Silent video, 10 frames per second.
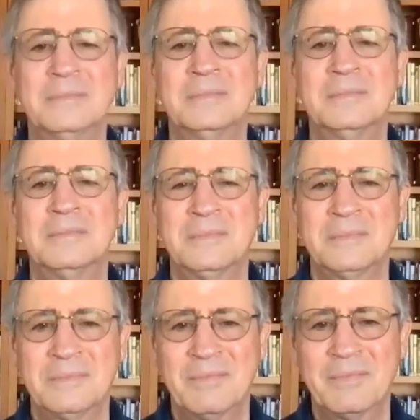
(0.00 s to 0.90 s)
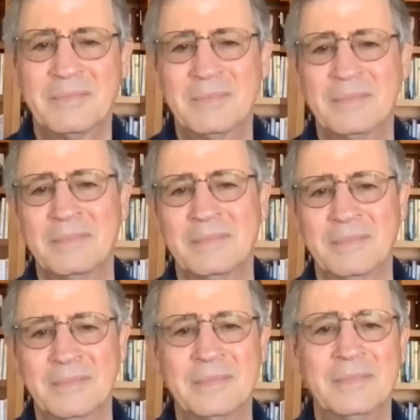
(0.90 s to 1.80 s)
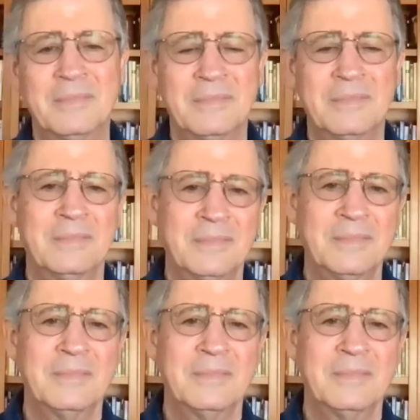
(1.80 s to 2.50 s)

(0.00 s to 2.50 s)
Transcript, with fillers: continuing to map these other